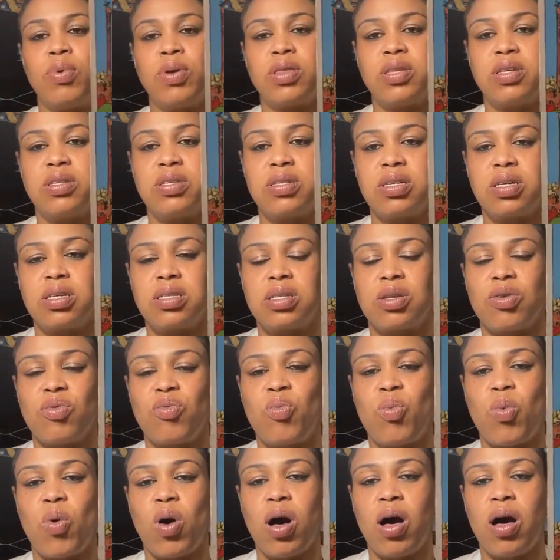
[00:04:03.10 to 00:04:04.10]
with the Six
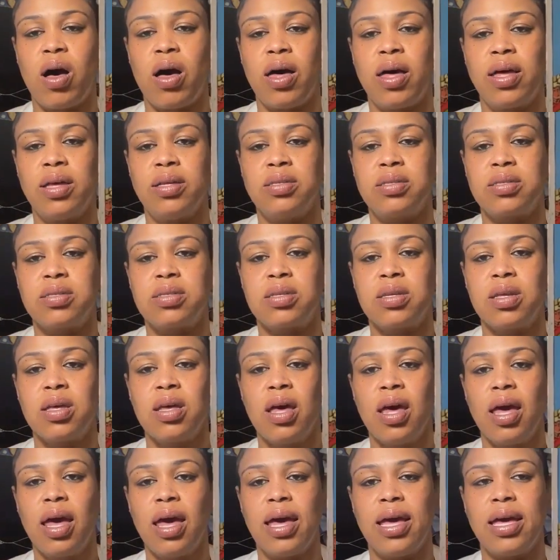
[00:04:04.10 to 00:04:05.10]
of Wands
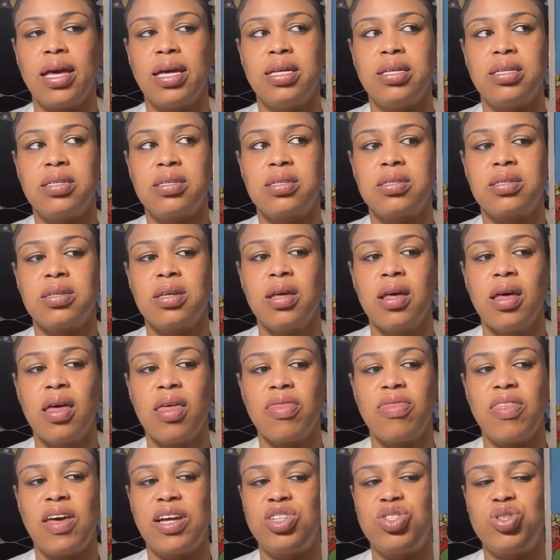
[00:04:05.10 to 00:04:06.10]
is
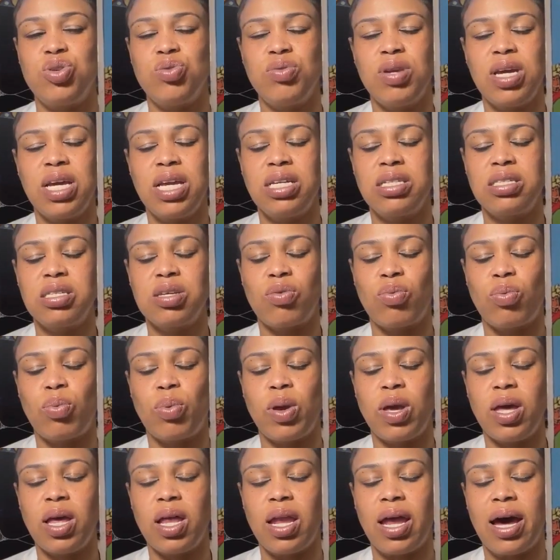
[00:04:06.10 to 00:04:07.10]
that you needed to
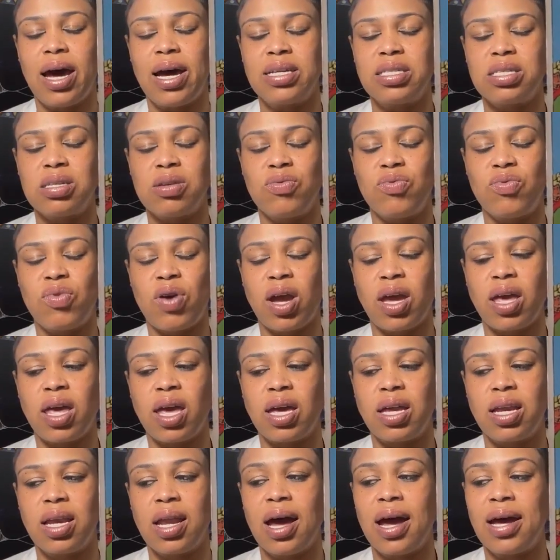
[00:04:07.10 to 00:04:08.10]
realize and
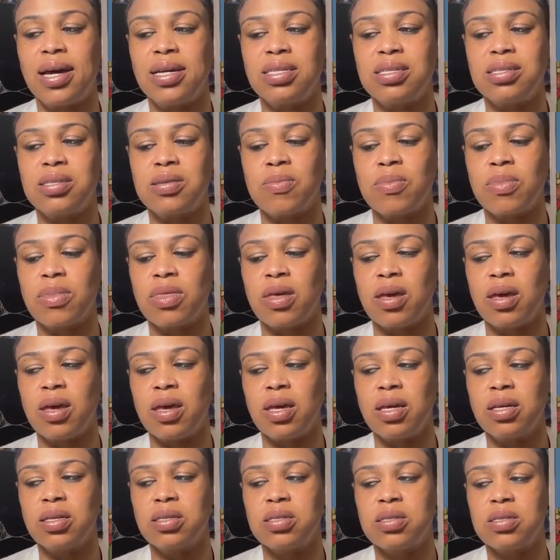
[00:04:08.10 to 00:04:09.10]
recognize some
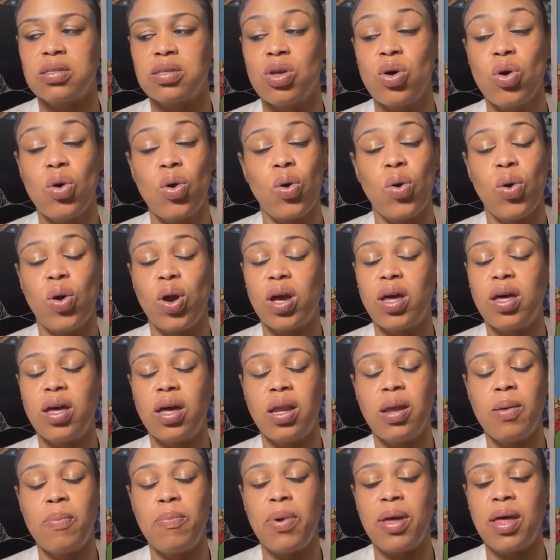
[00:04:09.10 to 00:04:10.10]
things. Or it
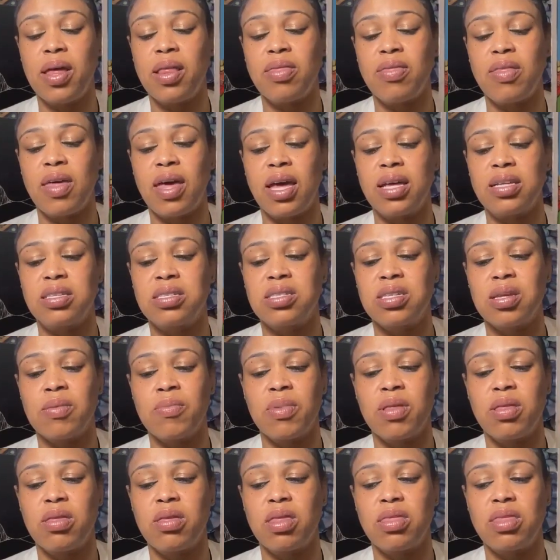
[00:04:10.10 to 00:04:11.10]
could have been that
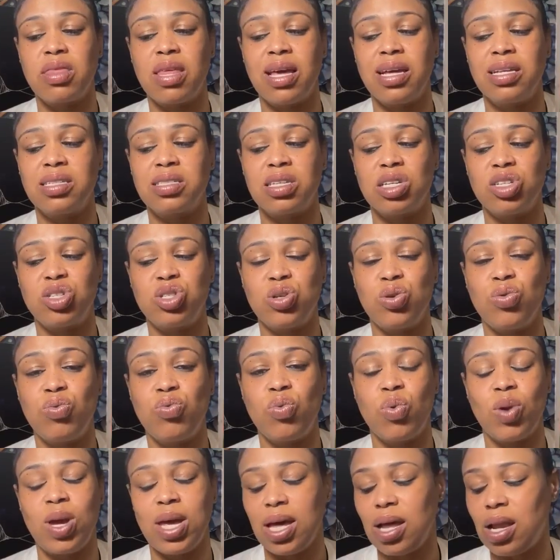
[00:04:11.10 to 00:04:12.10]
some of the things that you
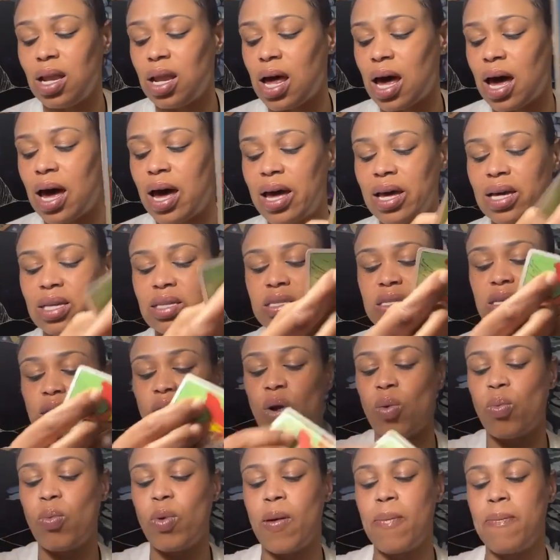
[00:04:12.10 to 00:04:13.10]
realized
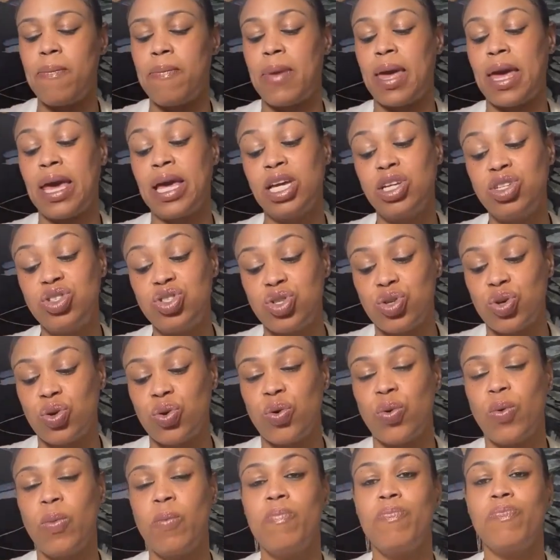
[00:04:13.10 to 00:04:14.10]
are what made
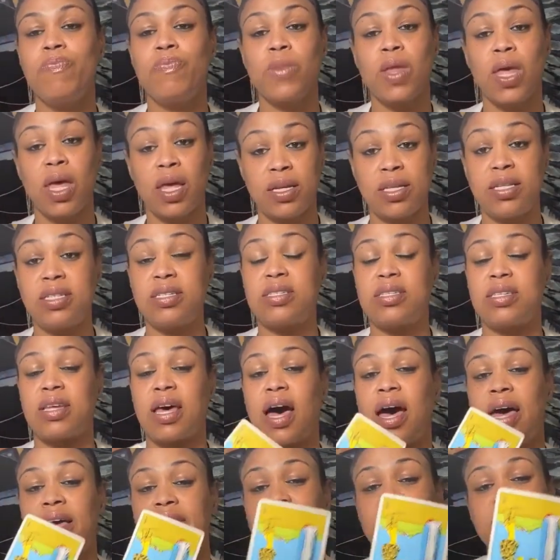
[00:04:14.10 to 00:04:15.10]
you
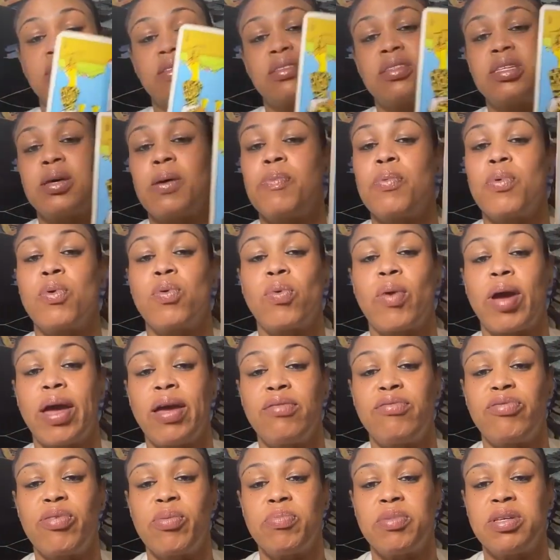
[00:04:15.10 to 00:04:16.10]
decide to
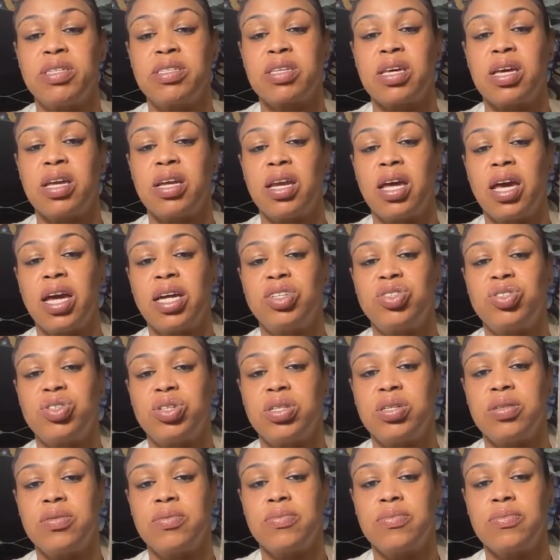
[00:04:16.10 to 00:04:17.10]
separate from this
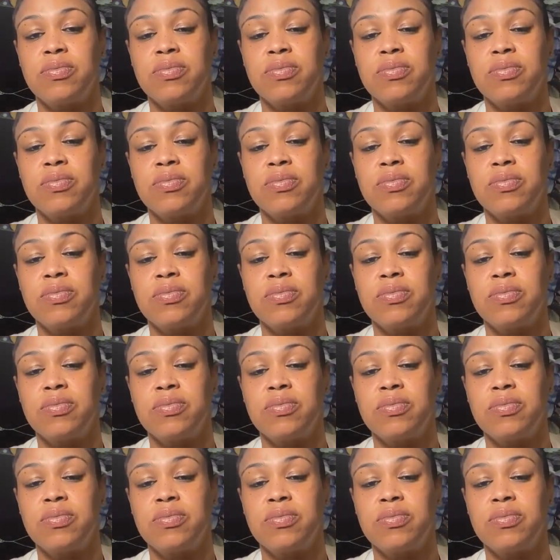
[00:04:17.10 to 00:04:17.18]
connection.